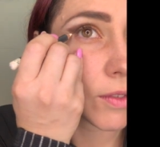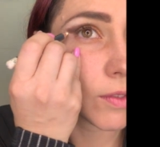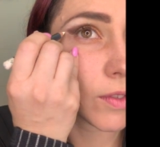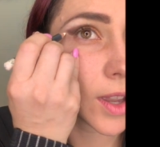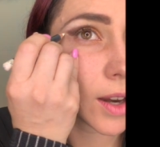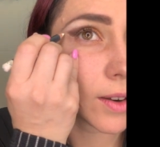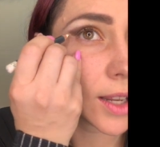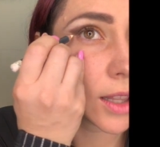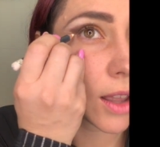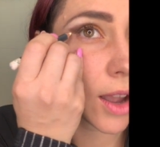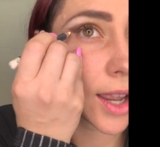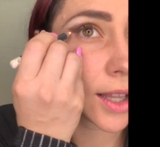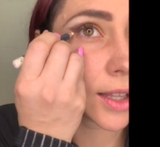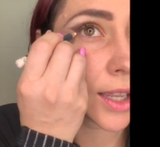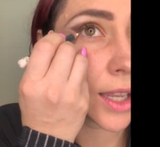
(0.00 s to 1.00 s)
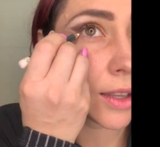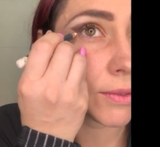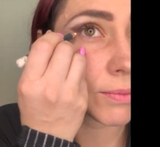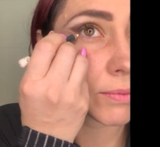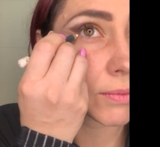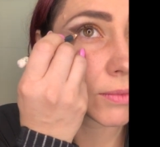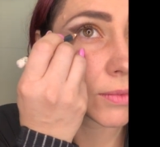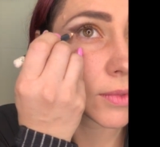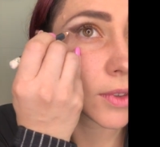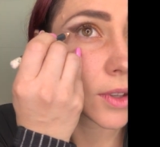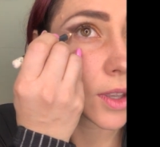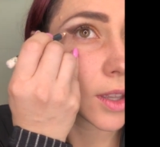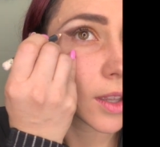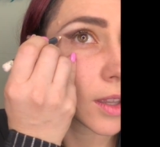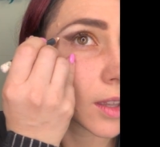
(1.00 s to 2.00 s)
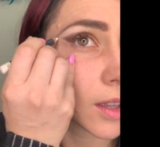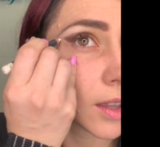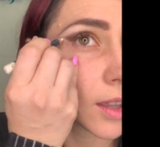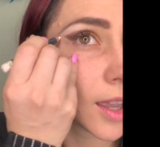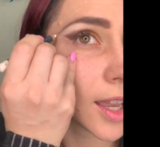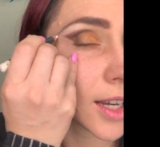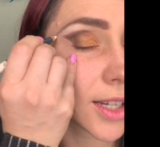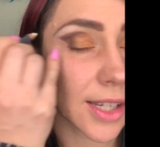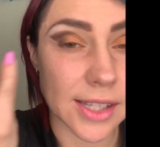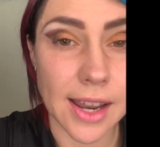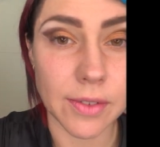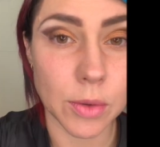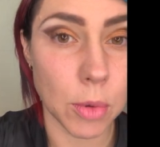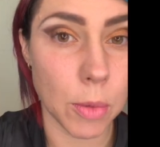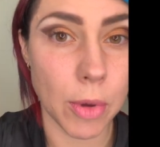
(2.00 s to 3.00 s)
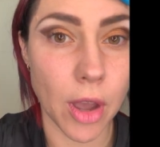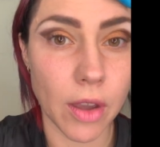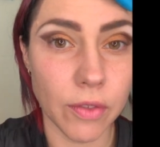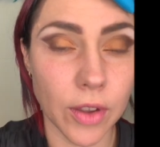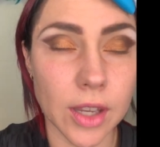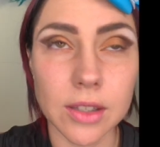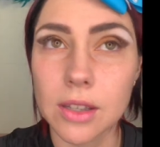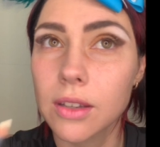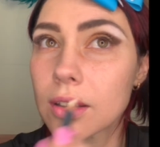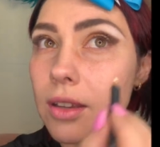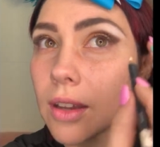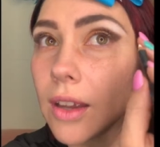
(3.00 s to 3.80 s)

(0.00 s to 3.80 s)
very lightly, and it doesn't have to be perfect.